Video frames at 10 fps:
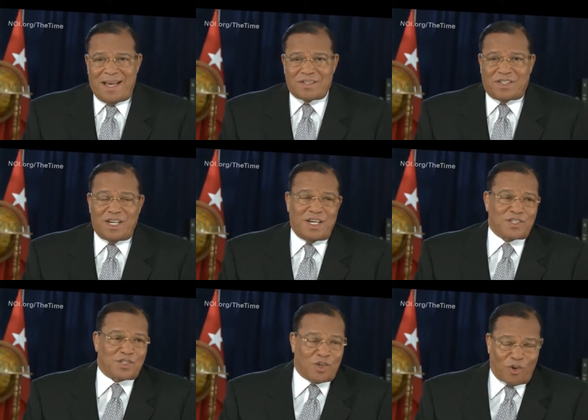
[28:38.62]
as the
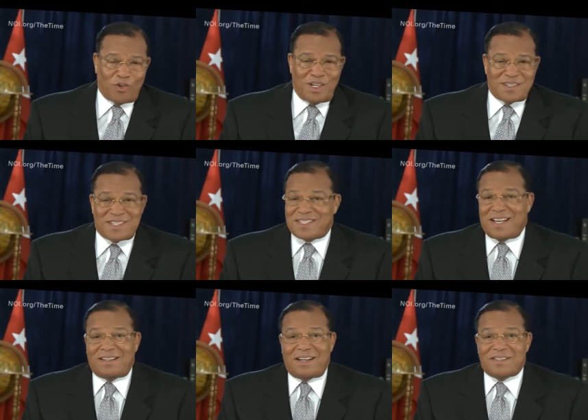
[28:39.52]
historians
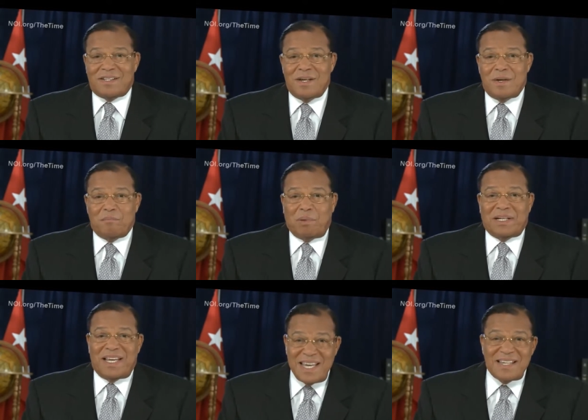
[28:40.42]
tell us,
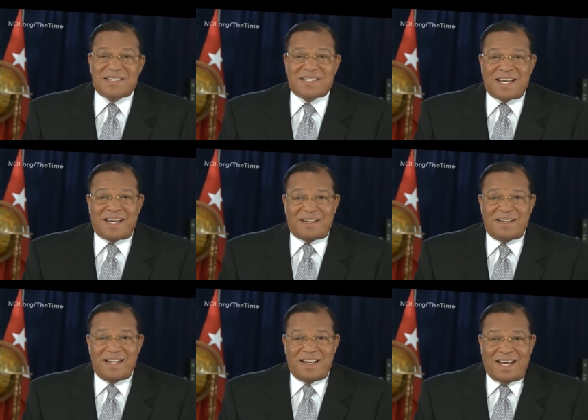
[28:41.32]
but he
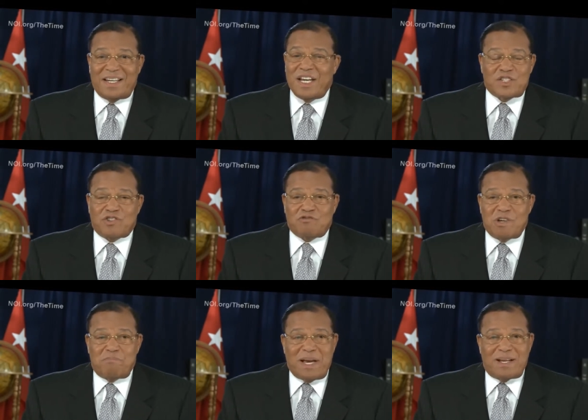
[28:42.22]
said, and
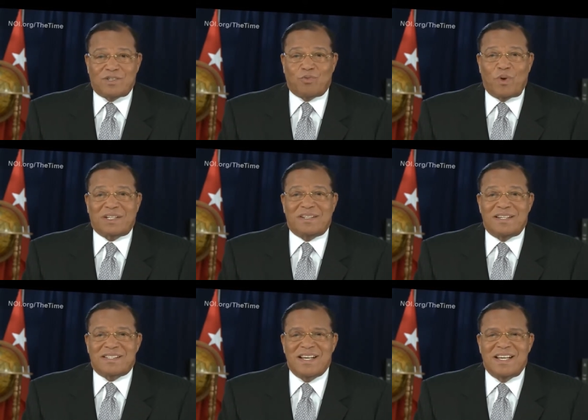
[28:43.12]
history bears
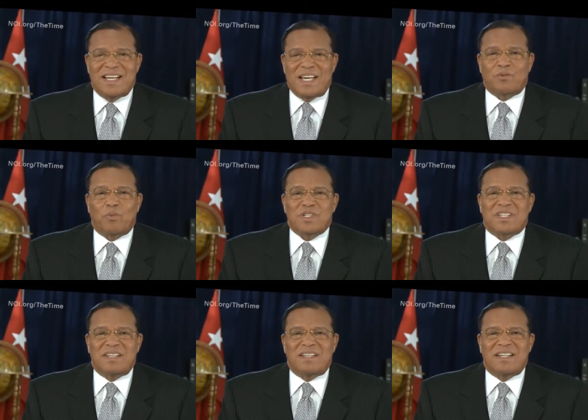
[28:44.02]
witness, it
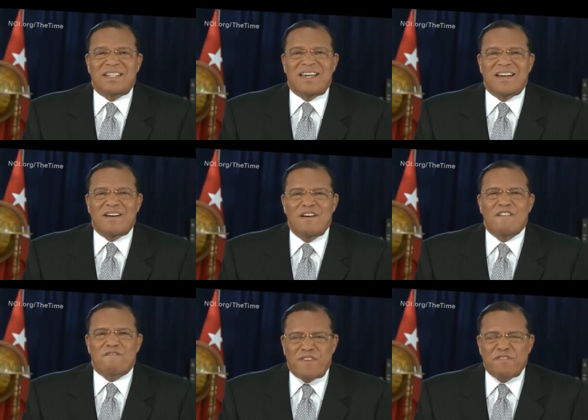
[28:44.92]
was in the year
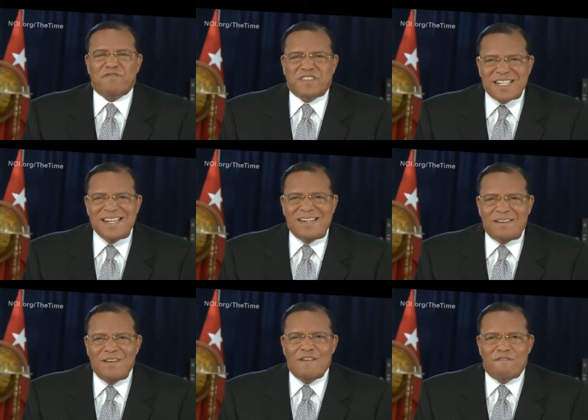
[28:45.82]

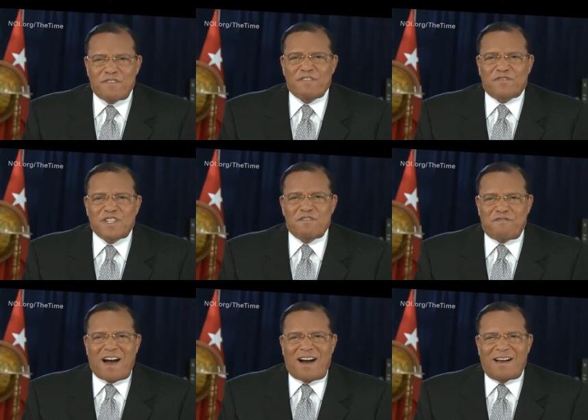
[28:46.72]
fifteen
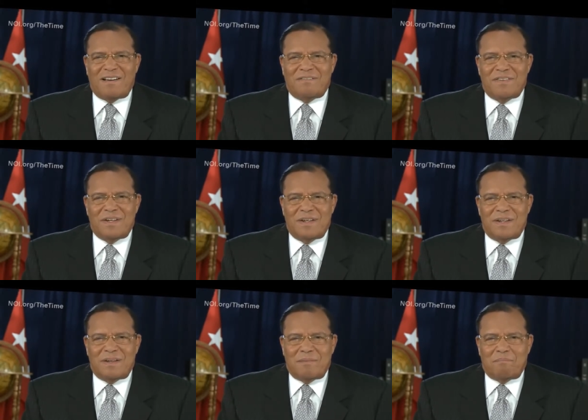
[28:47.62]
fifty-five
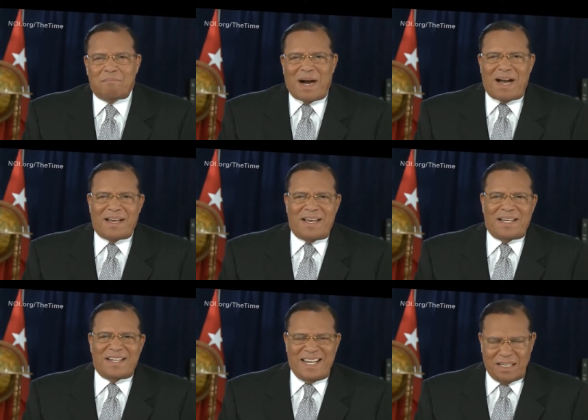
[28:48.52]
by
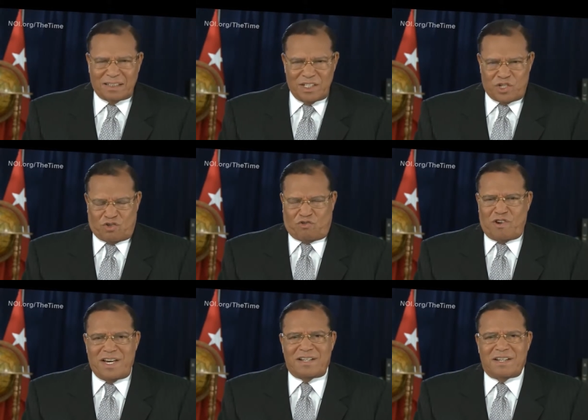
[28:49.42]
an English
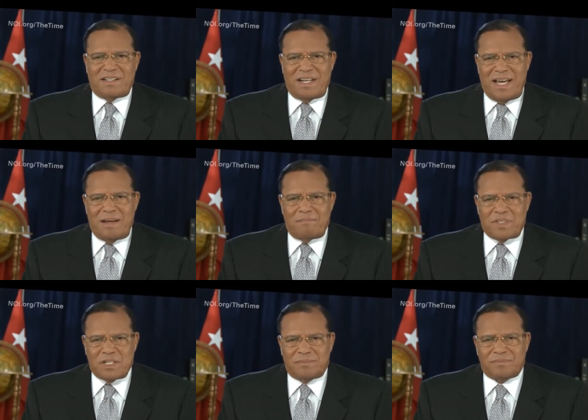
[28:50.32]
trader
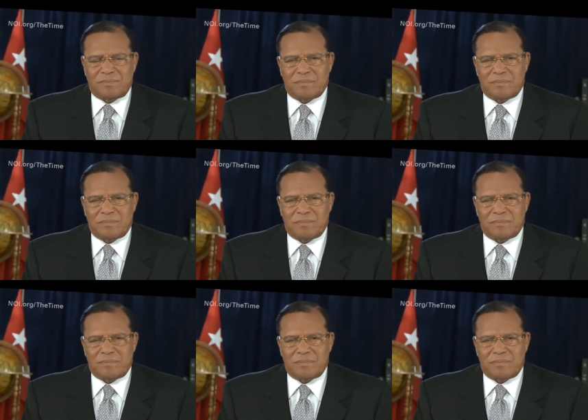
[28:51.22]
named